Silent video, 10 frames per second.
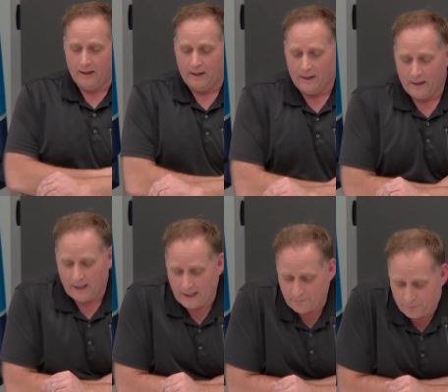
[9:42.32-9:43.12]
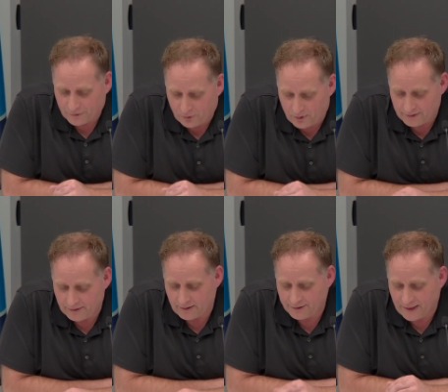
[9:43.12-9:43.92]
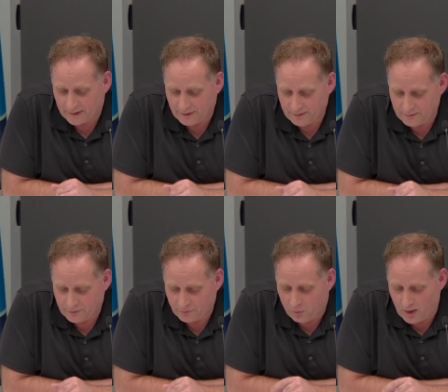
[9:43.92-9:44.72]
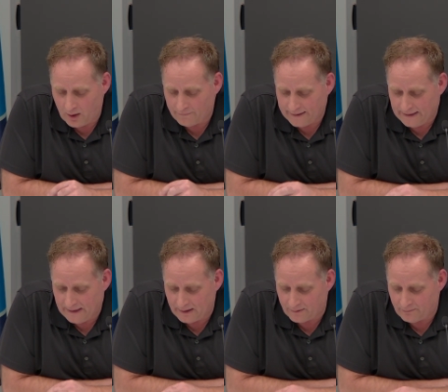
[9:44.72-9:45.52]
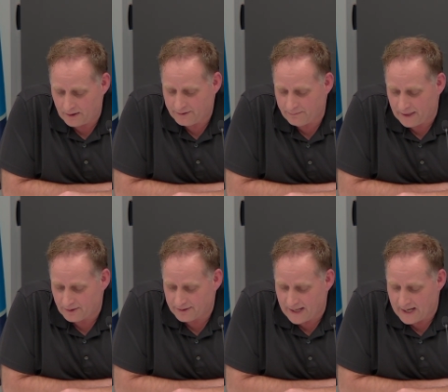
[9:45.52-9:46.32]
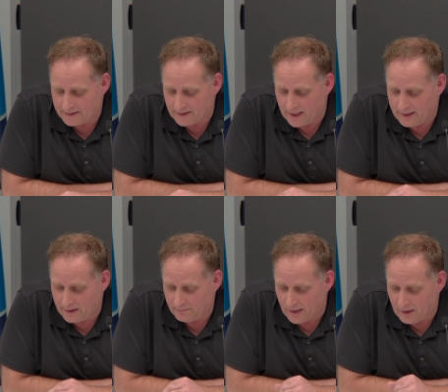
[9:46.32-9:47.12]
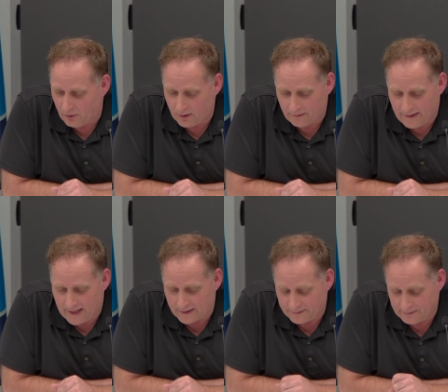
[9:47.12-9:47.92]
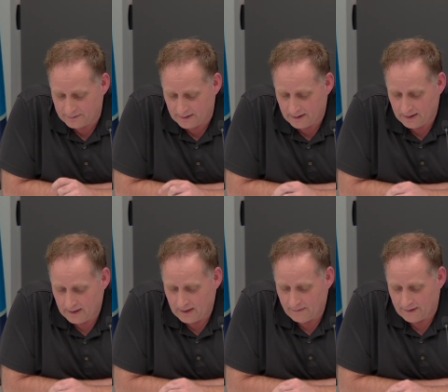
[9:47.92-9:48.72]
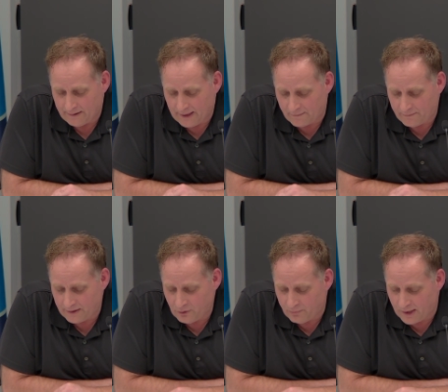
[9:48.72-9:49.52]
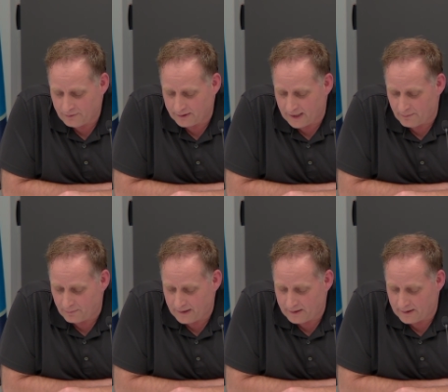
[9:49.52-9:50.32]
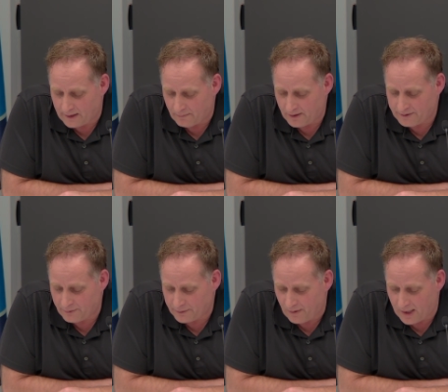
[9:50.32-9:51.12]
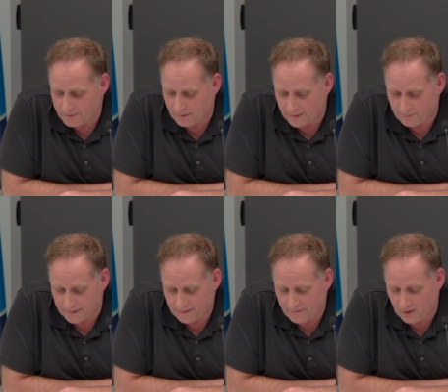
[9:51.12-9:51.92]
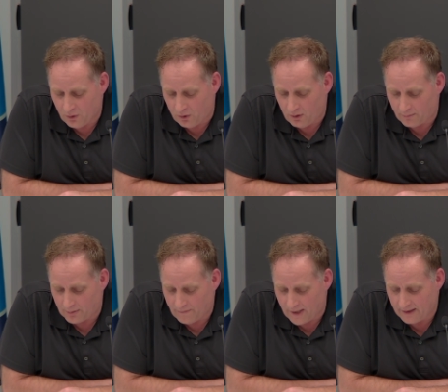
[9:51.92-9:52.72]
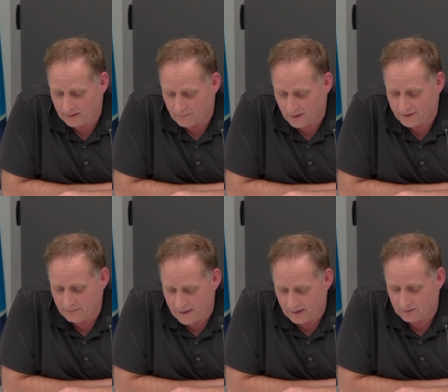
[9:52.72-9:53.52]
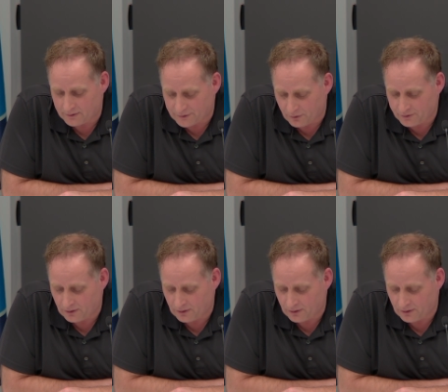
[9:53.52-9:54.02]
And pursuant to Section 12E of the Emergency Measures Act, I hereby order that the government of New Brunswick implement an emergency response with a specific goal of providing emergency medical, social,